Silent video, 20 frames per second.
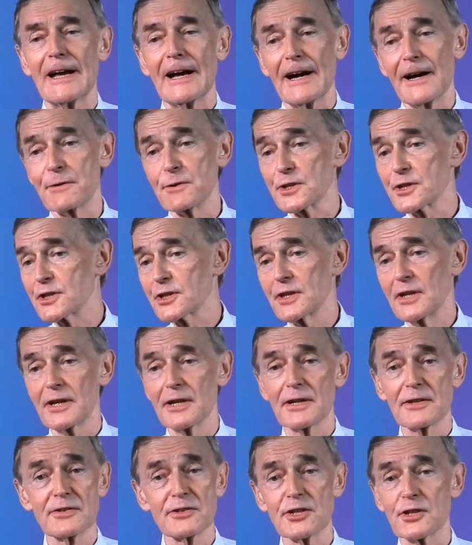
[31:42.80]
I was
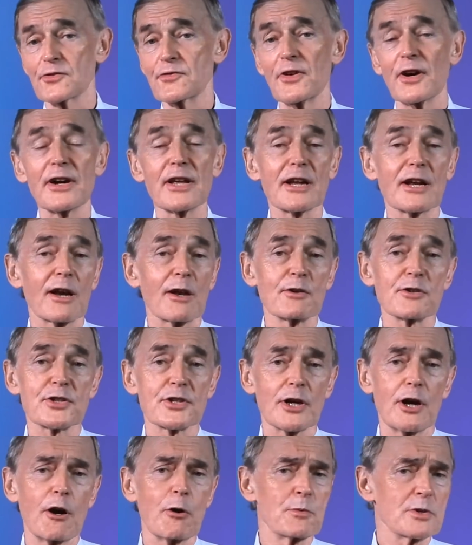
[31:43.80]
uh, just very close
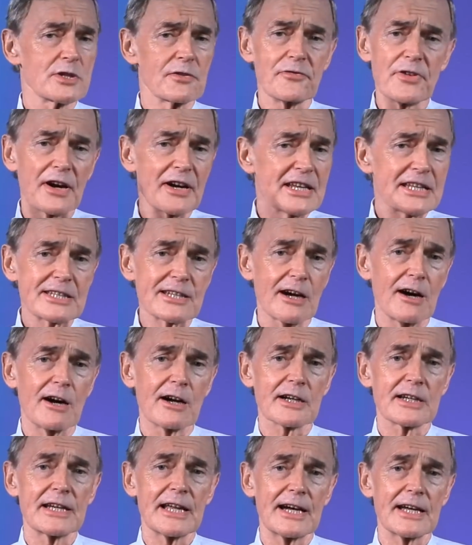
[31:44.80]
to home. It was a very
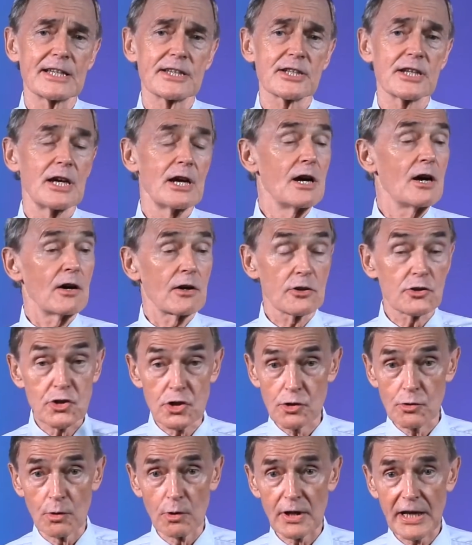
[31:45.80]
dark night on a
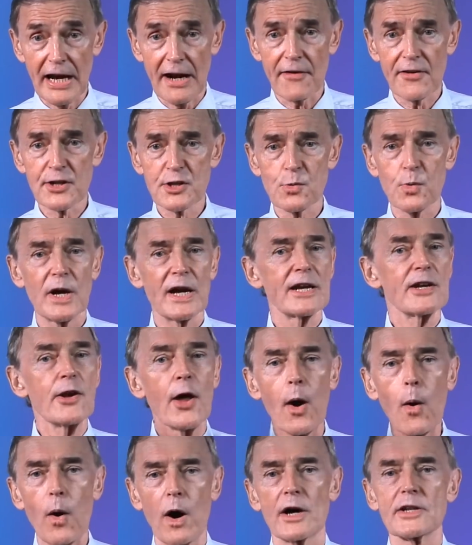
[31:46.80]
dual carriageway,
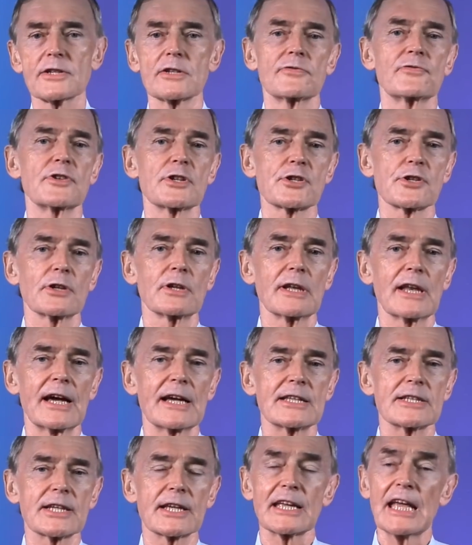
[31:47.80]
no artificial
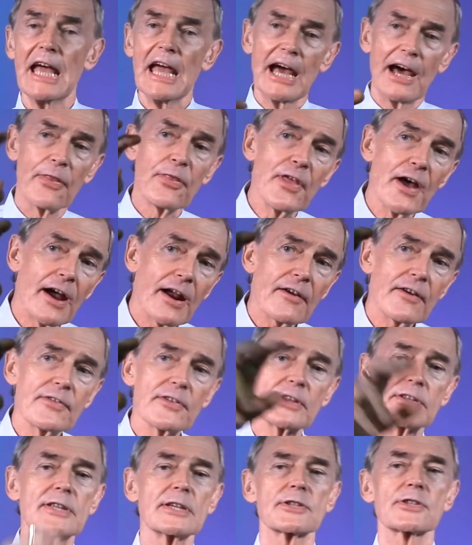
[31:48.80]
lighting. And there in
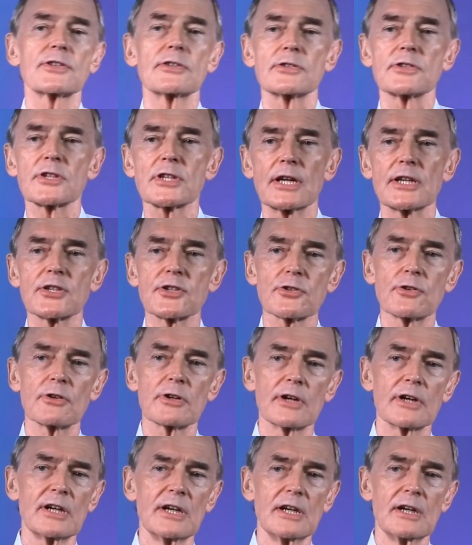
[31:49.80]
the distance, I
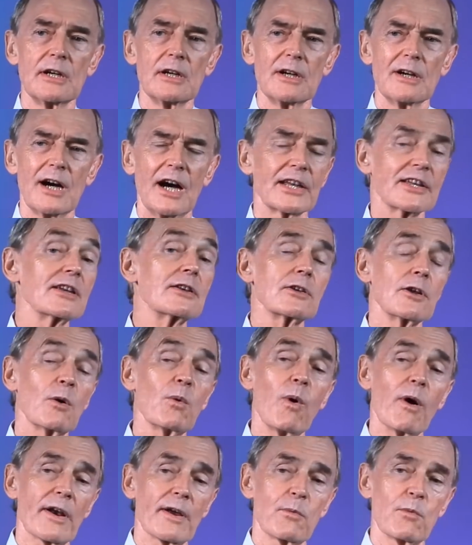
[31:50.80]
saw a, I didn't know
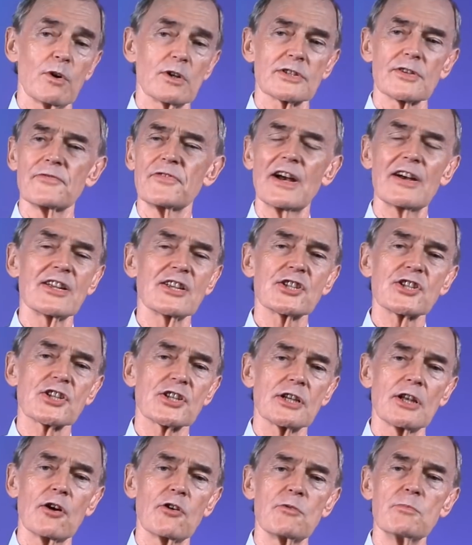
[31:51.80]
what it was, a very
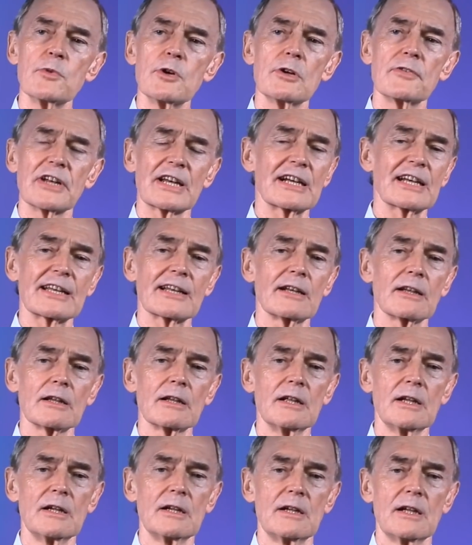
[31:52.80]
slow moving
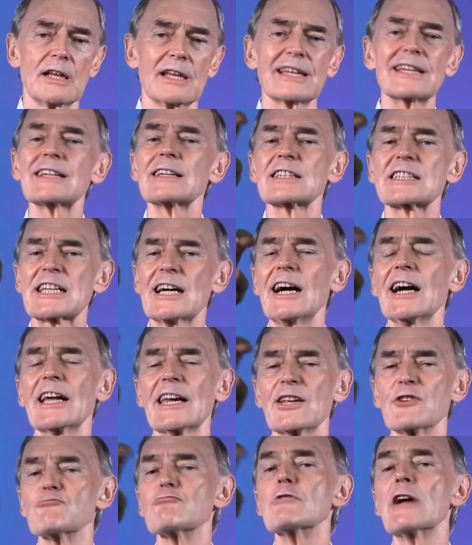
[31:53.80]
little, little
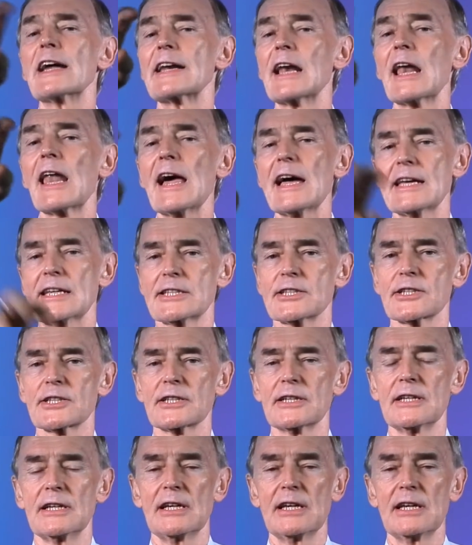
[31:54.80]
tiny red light.